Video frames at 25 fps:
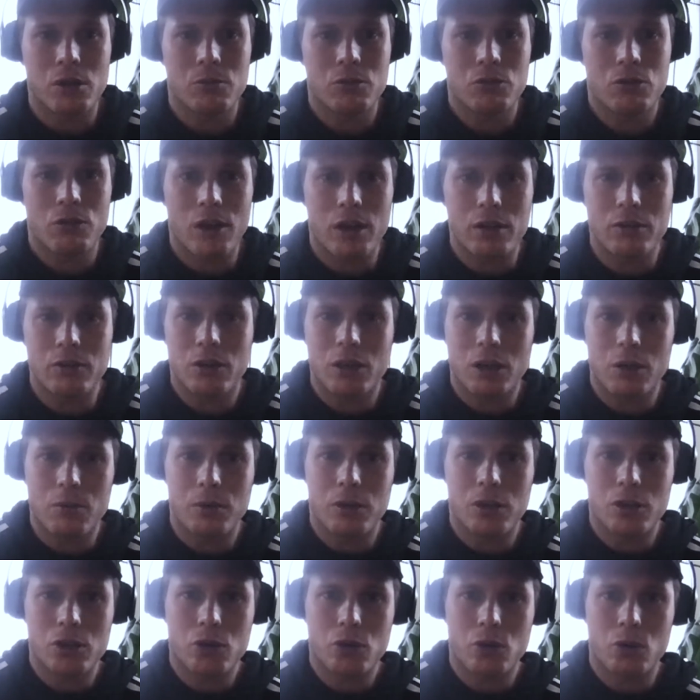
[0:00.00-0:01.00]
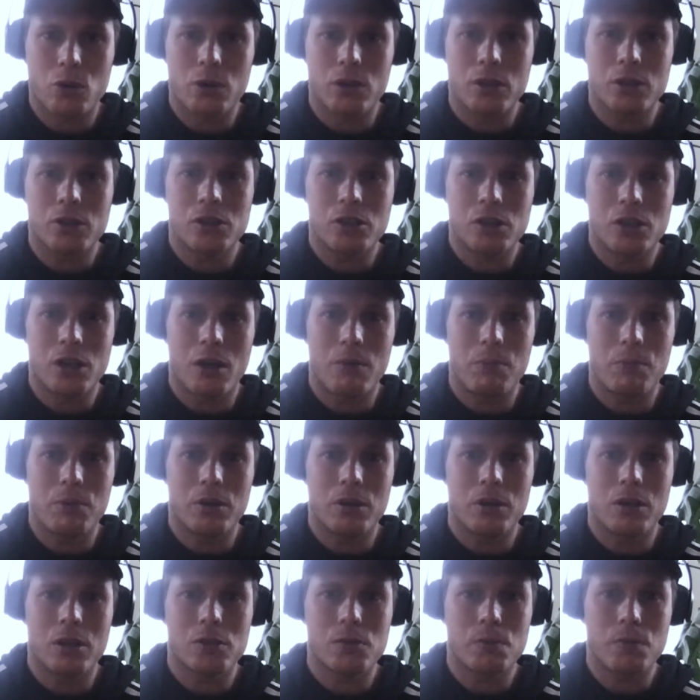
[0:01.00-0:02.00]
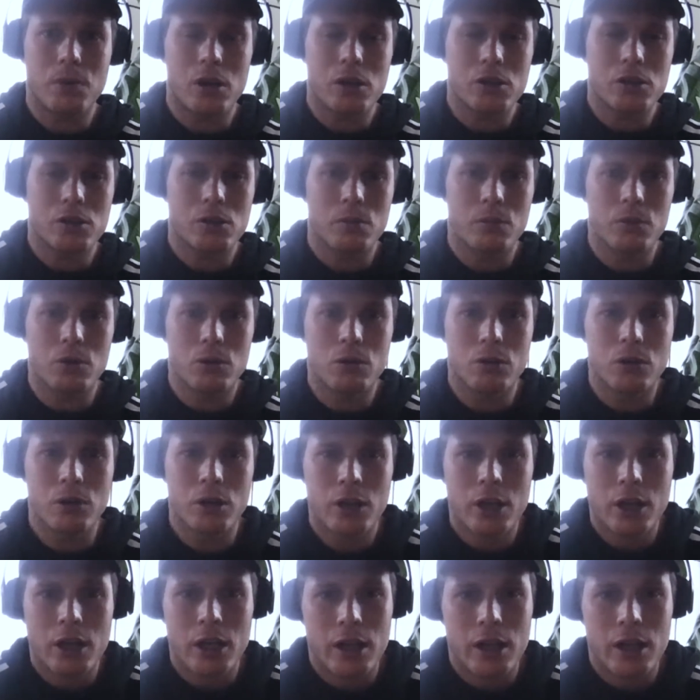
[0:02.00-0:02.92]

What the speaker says: I'm trying to keep it as short, as snappy as possible.